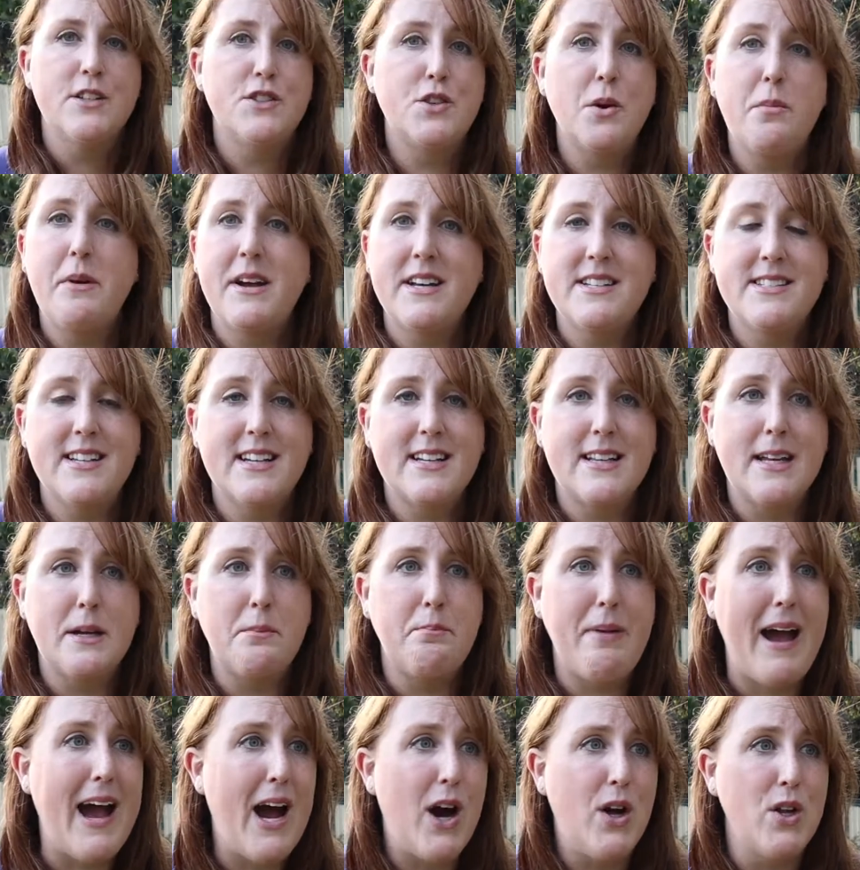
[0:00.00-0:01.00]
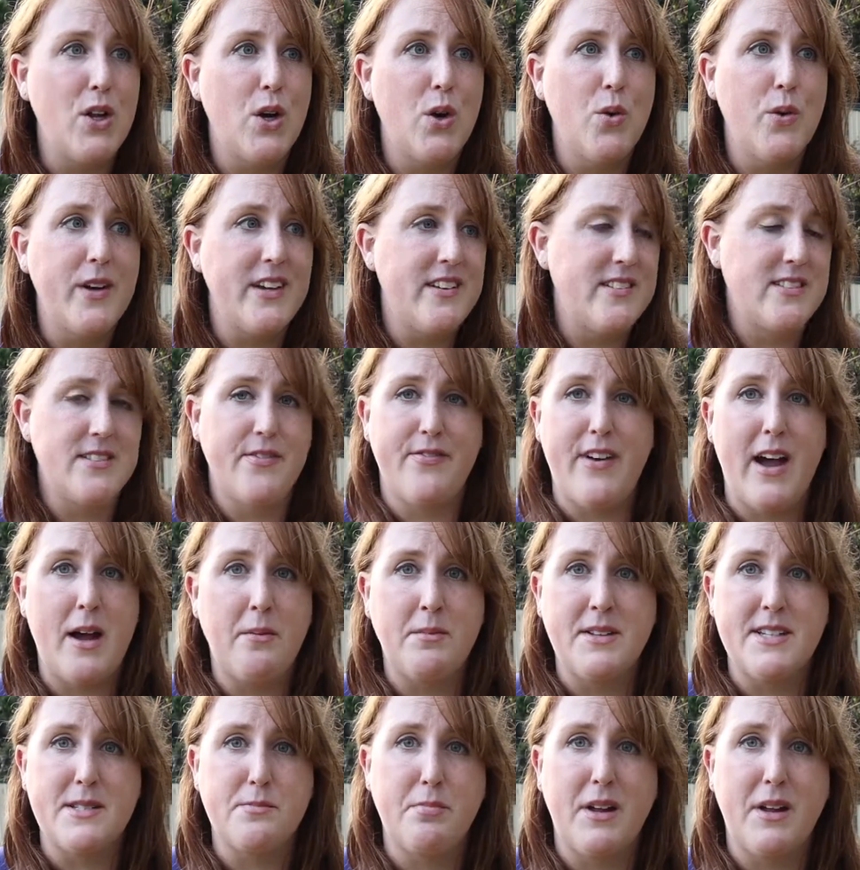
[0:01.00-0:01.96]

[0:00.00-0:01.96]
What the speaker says: So basically, Paolo is the family's